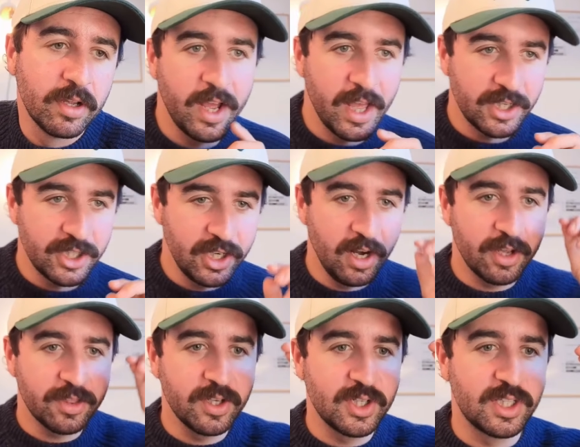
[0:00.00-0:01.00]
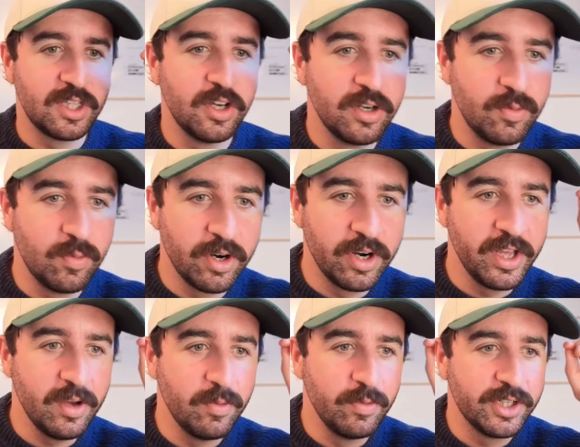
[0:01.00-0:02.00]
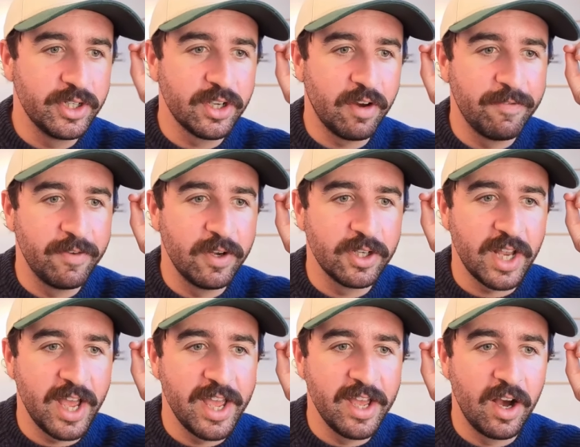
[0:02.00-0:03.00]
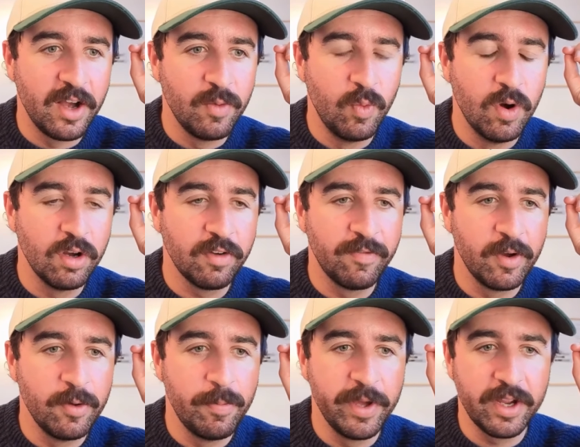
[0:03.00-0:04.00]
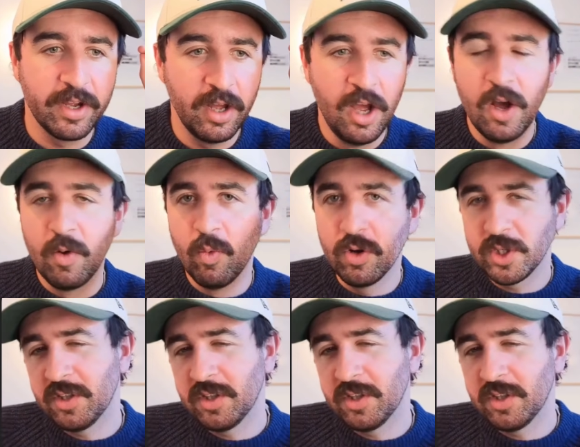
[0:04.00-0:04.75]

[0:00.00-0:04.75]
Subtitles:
I actually like this third one here, which is our first AI workflow picker. What's